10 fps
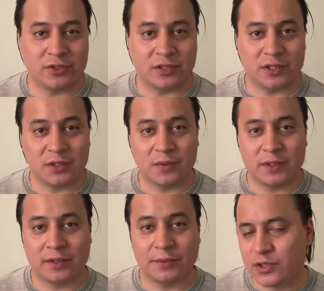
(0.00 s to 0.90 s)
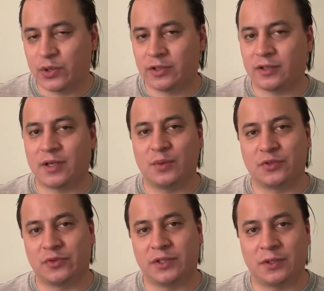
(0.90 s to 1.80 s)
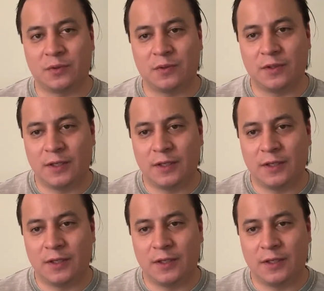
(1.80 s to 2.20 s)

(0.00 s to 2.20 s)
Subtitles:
to deal with. So I thought that was really cool.